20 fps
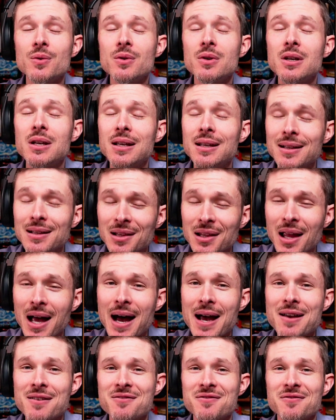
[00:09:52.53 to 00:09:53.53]
in
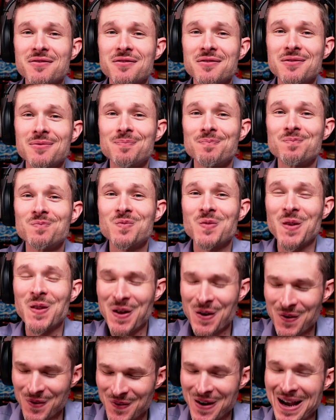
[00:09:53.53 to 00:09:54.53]
life.
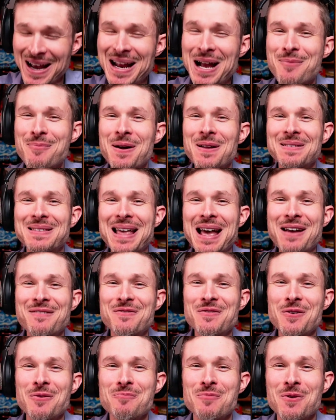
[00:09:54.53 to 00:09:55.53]
All right, how about that
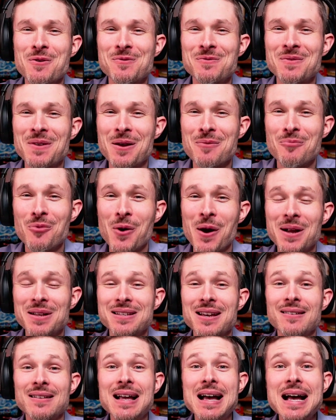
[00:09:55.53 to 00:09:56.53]
for a birthday
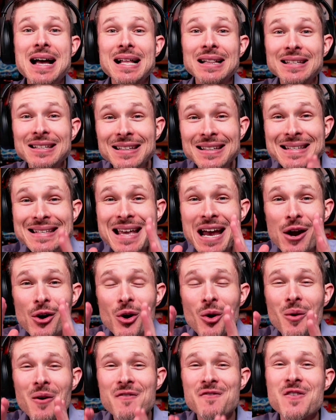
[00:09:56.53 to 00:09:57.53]
breakdown? A little
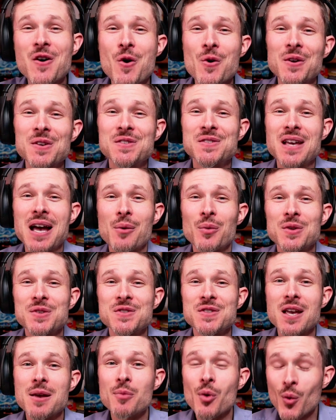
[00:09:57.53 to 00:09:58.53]
narrow of focus, I would
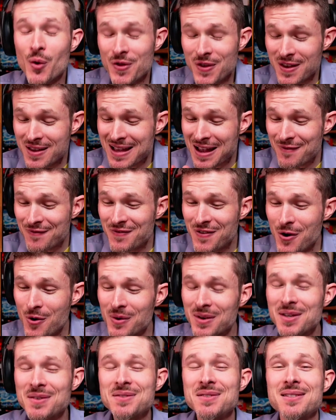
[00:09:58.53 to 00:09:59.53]
say, but within that
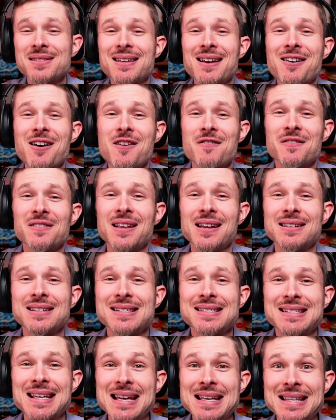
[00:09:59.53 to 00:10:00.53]
focus, as I often like to
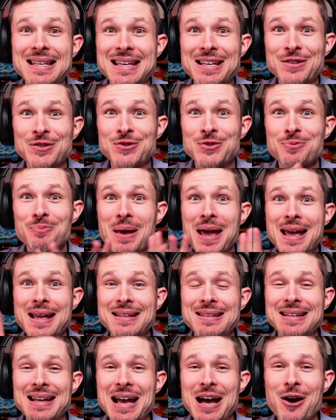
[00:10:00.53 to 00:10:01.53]
say, they
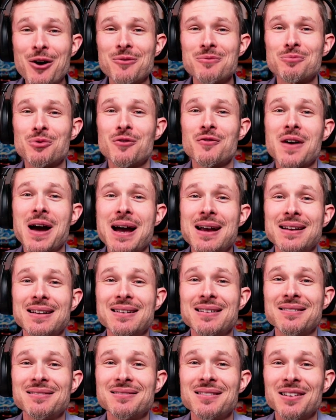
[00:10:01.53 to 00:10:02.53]
expanded out, provided
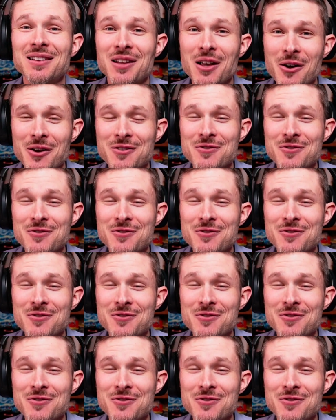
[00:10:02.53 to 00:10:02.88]
a lot